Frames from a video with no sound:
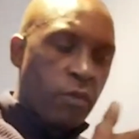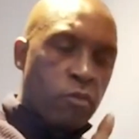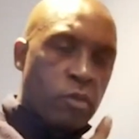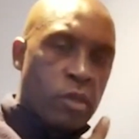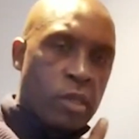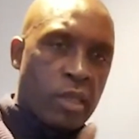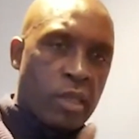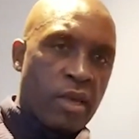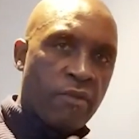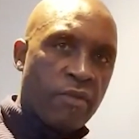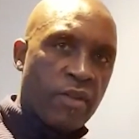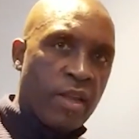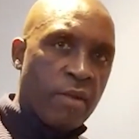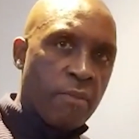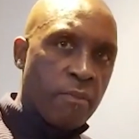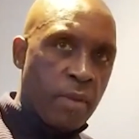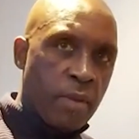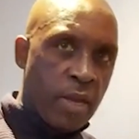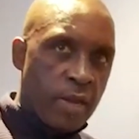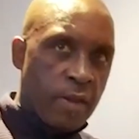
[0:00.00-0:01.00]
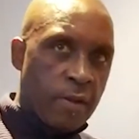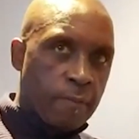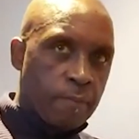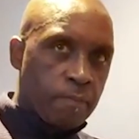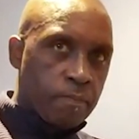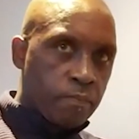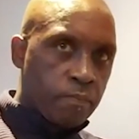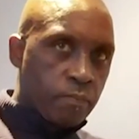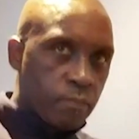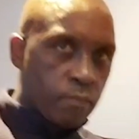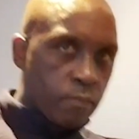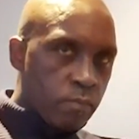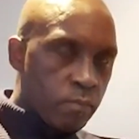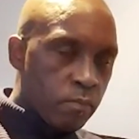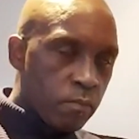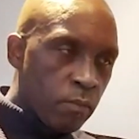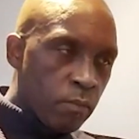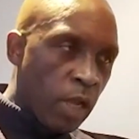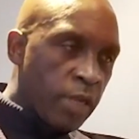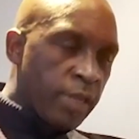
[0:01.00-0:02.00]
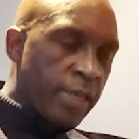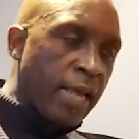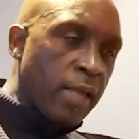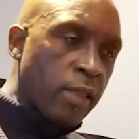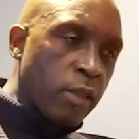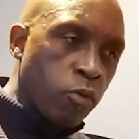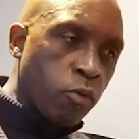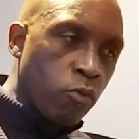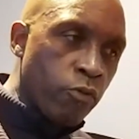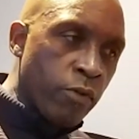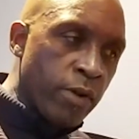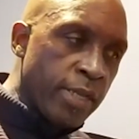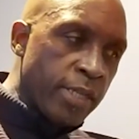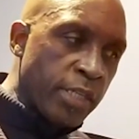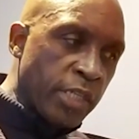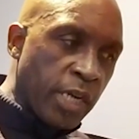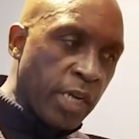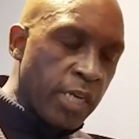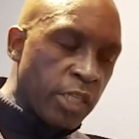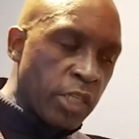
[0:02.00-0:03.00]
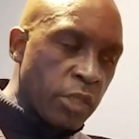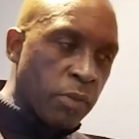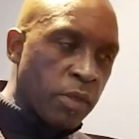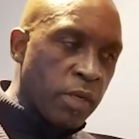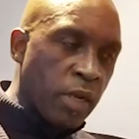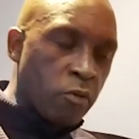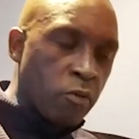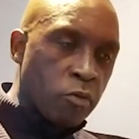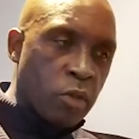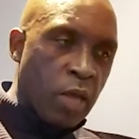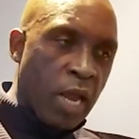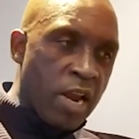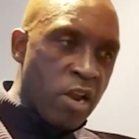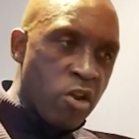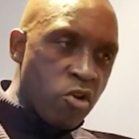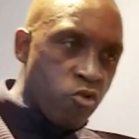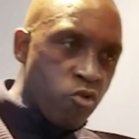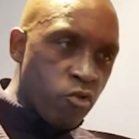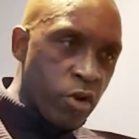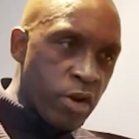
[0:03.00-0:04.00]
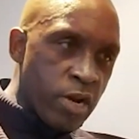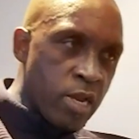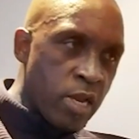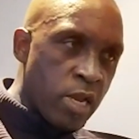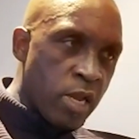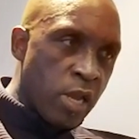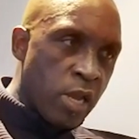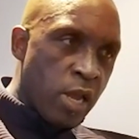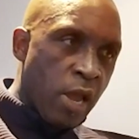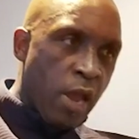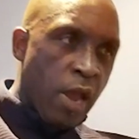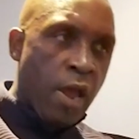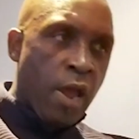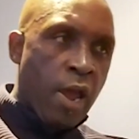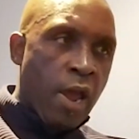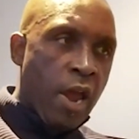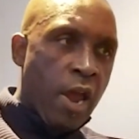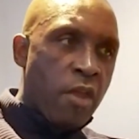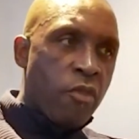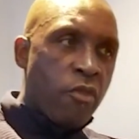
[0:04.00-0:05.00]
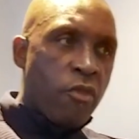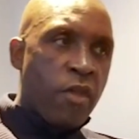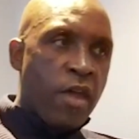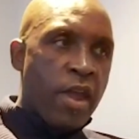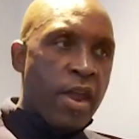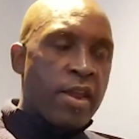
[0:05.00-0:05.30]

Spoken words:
was severed in me. That's what really changed me. I was angry. And then,